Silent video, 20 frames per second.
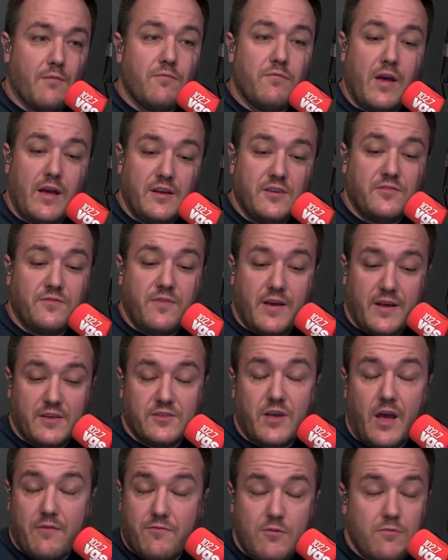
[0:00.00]
Vegas Vic has
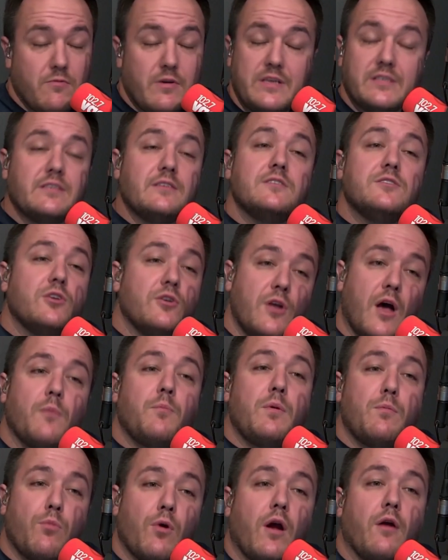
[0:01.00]
every reason to not be bright